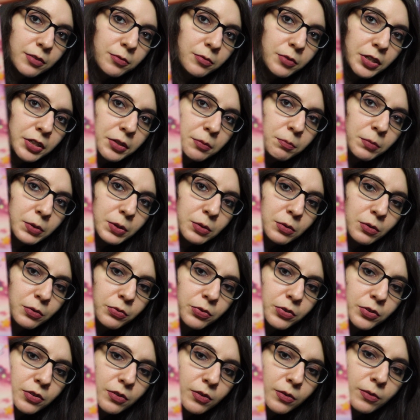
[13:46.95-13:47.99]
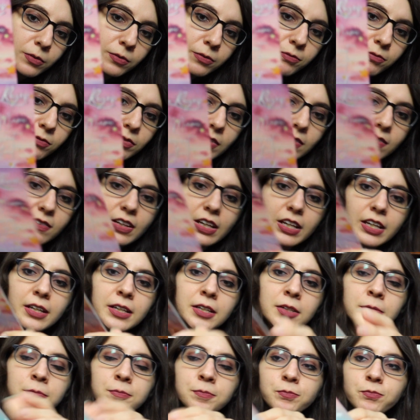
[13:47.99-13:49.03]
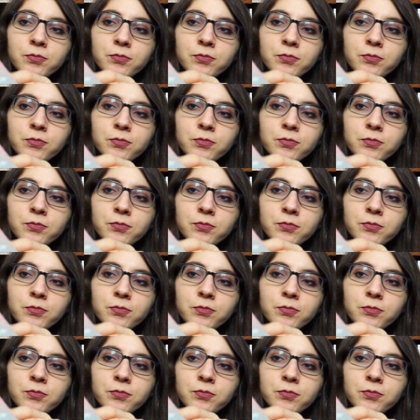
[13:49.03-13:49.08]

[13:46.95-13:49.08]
Very beautiful design.